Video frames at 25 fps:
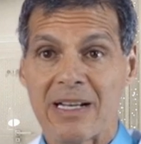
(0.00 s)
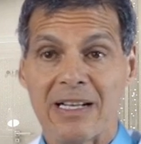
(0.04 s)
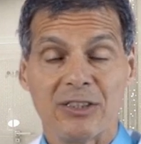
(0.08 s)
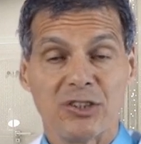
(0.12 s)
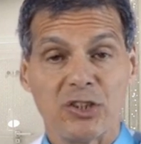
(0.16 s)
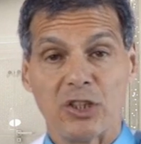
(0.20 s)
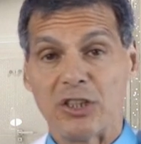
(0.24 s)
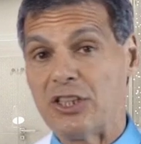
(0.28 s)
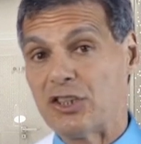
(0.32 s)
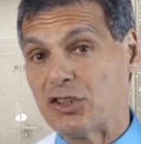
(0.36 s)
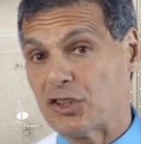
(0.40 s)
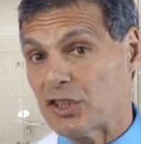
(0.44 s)

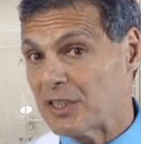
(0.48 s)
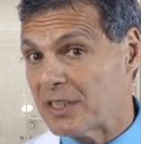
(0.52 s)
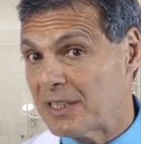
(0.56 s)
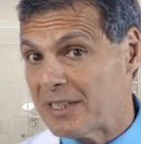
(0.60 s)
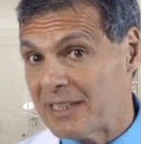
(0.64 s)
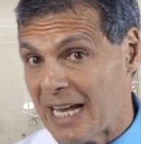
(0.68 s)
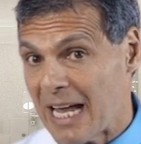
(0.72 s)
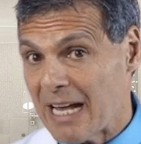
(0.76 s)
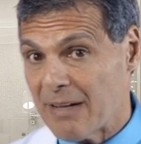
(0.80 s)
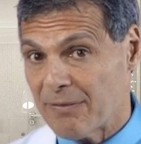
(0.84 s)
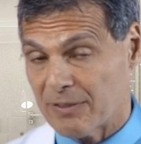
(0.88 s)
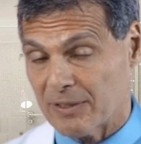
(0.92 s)
So you should
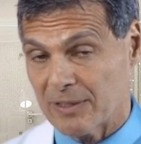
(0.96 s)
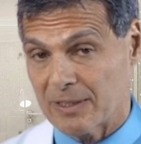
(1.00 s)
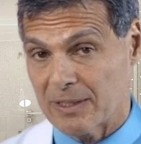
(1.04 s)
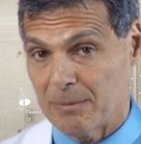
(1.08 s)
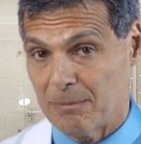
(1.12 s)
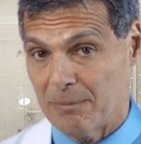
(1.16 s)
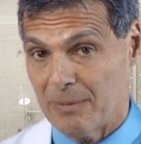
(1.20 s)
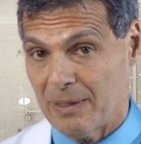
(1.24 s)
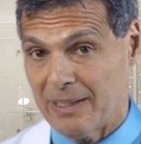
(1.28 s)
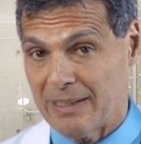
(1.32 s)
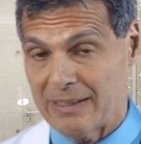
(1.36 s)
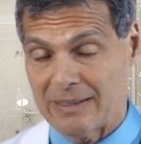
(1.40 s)
never
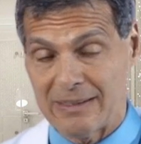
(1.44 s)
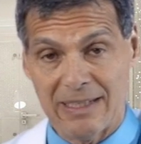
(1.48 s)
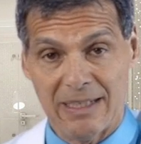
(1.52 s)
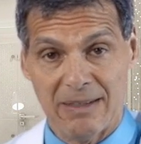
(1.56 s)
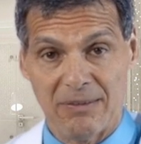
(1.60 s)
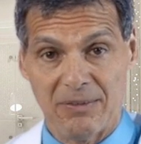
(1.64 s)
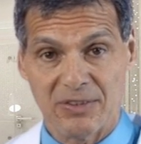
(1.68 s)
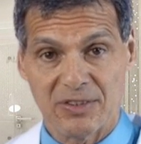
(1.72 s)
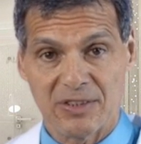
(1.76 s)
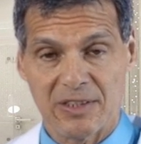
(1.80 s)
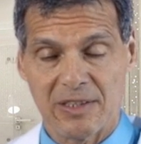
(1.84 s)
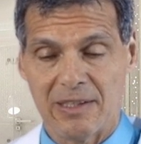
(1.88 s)
combine
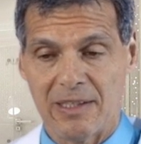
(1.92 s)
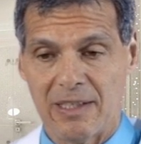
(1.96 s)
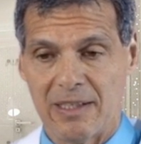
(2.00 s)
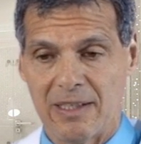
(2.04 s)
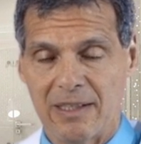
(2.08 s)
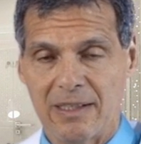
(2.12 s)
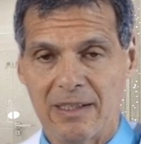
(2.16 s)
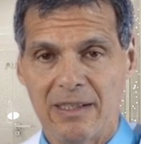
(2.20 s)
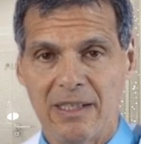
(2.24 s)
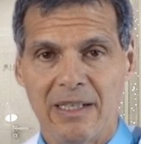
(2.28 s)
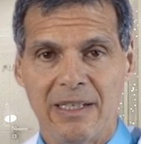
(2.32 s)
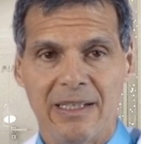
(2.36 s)
Devil's
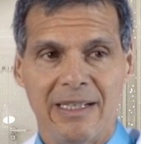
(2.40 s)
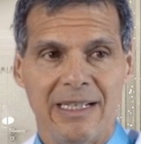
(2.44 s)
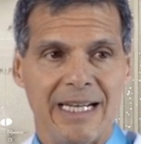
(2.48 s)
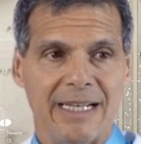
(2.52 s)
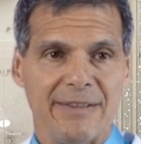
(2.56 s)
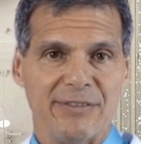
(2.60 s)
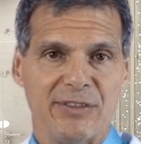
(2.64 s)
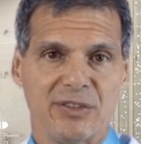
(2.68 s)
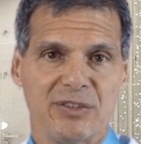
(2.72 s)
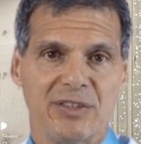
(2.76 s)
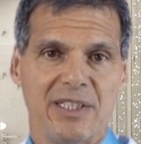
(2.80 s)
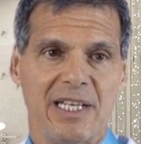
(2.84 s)
Claw
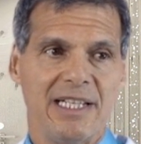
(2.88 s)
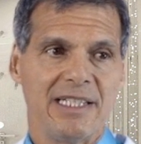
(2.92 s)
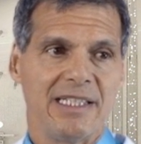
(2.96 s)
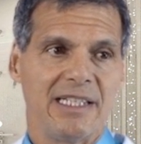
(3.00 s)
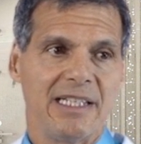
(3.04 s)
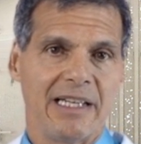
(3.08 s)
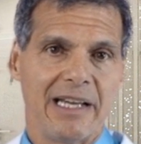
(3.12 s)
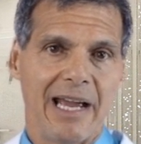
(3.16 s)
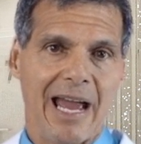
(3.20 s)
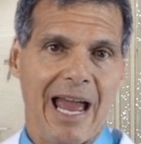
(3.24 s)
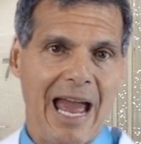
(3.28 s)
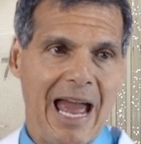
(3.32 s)
if you're
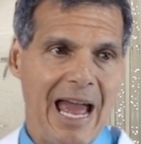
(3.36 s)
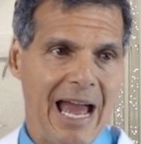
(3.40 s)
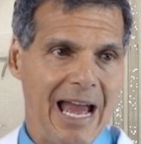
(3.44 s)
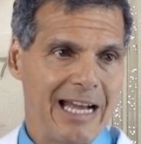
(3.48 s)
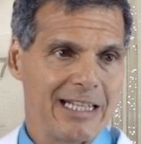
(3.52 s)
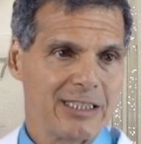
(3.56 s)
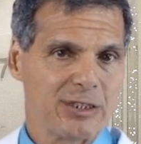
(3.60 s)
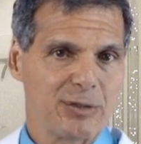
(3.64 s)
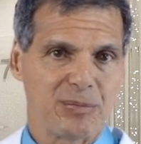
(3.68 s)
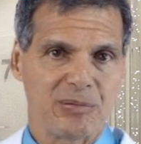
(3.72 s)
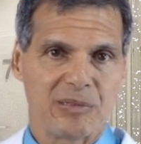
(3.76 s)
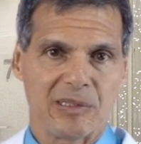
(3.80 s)
taking
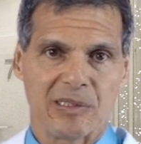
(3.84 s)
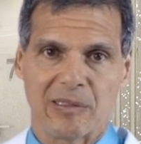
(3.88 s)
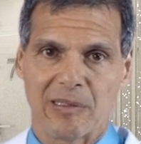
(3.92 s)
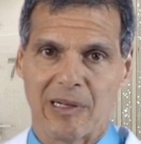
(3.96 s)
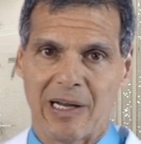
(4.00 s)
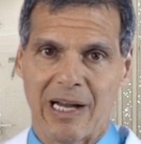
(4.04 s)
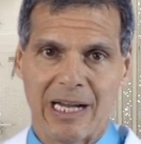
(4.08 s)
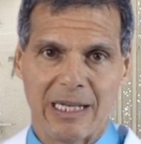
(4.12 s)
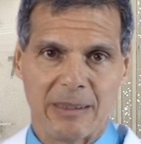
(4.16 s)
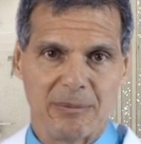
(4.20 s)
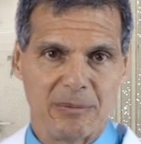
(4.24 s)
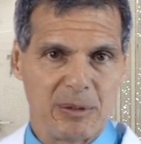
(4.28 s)
aspirin or
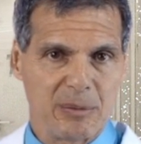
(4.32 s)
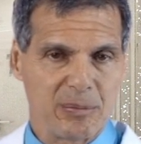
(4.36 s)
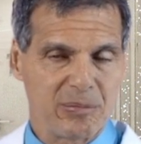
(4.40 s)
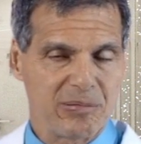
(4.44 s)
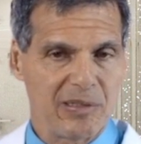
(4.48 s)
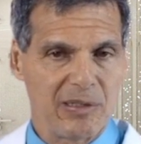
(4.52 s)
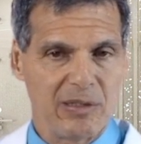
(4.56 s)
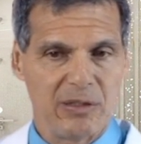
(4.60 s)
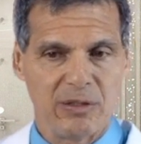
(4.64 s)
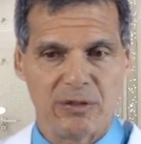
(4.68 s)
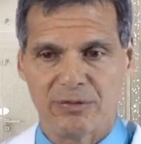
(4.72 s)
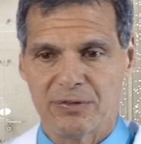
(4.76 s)

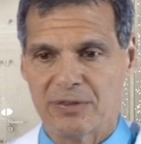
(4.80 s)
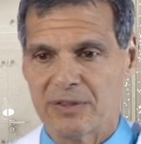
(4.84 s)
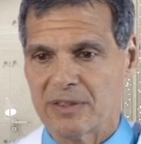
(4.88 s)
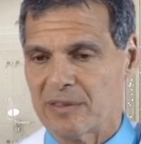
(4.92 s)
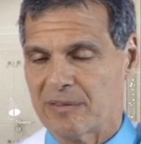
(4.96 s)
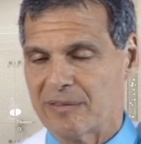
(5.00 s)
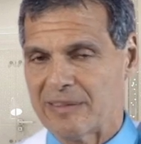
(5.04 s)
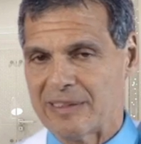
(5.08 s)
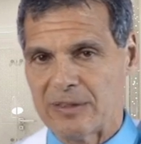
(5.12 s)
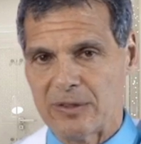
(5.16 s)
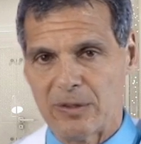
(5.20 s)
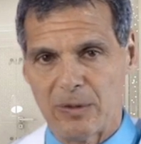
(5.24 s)

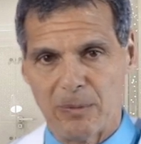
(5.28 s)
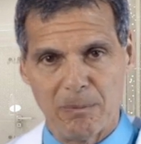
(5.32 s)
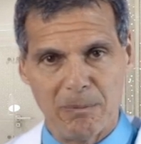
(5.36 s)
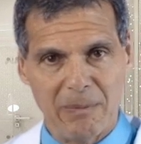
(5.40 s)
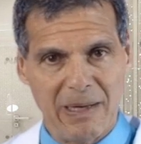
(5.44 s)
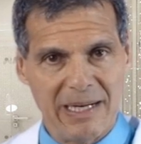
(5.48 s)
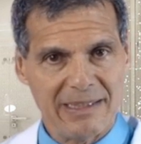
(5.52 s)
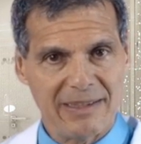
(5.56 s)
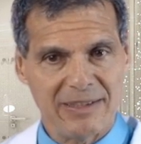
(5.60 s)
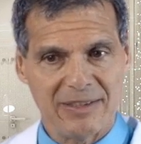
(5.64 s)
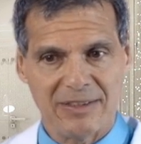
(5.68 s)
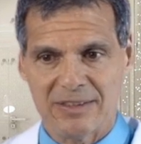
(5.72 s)
ibuprofen or
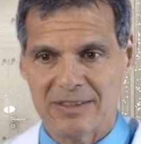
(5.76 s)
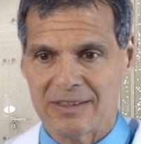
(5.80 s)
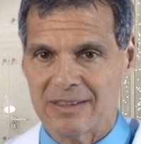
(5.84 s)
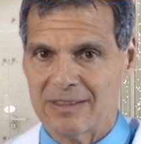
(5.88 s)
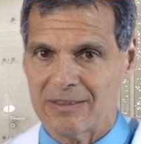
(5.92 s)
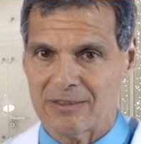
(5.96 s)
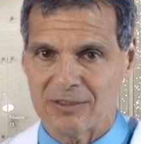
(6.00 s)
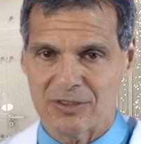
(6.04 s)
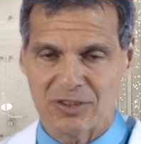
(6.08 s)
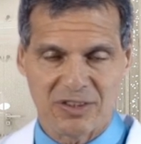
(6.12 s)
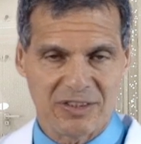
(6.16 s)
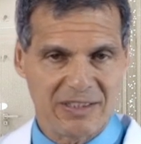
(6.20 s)

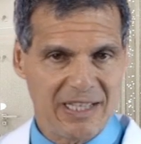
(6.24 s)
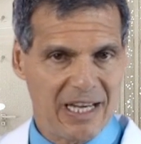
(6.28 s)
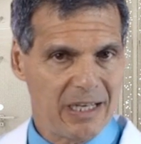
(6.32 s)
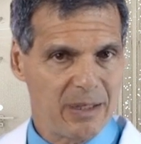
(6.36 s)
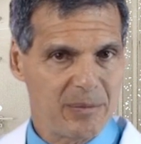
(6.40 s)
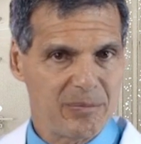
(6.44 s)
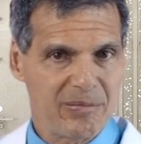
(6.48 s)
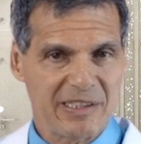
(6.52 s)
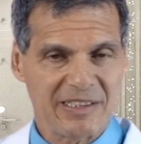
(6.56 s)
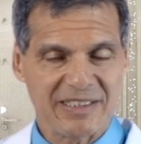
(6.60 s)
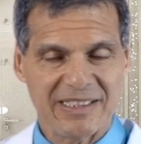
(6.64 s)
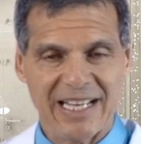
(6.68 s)
indomethacin or
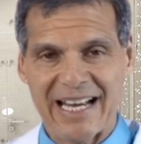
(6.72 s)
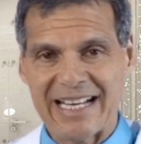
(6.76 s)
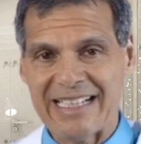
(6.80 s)
Celebrex,